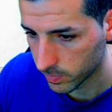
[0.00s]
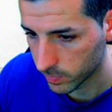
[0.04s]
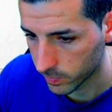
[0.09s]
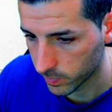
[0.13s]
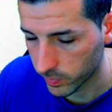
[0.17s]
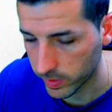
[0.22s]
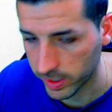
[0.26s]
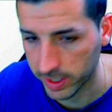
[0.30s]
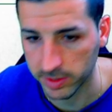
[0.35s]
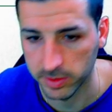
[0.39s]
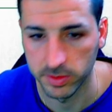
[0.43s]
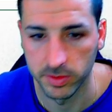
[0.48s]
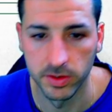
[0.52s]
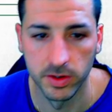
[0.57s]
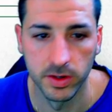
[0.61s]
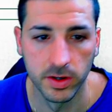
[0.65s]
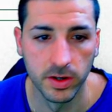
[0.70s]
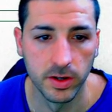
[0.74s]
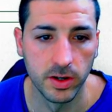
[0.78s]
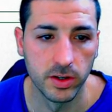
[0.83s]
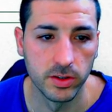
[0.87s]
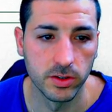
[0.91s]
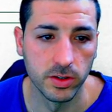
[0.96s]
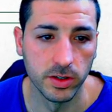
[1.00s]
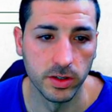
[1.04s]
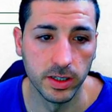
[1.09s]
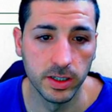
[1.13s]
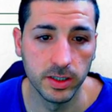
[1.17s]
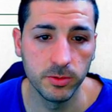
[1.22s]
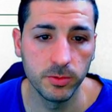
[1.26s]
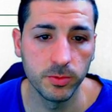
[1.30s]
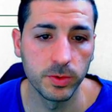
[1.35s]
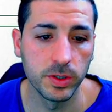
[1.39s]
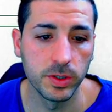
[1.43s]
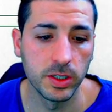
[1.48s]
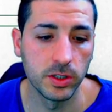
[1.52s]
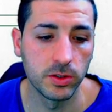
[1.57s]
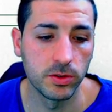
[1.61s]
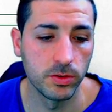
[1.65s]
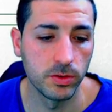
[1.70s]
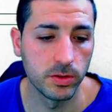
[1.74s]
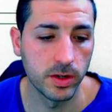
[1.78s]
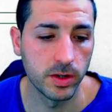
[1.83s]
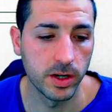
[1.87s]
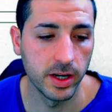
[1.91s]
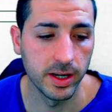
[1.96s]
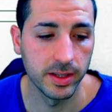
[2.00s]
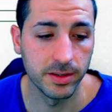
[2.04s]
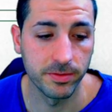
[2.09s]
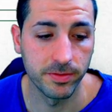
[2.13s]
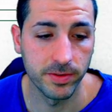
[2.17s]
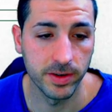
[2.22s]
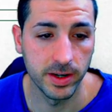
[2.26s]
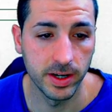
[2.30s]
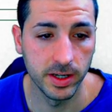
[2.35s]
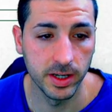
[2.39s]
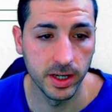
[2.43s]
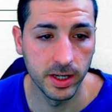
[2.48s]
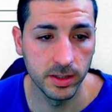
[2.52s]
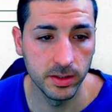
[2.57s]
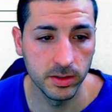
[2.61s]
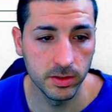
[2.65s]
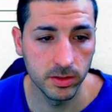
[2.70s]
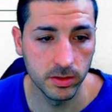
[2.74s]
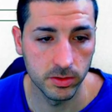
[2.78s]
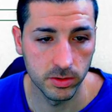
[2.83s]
Right, now we need to create the front end.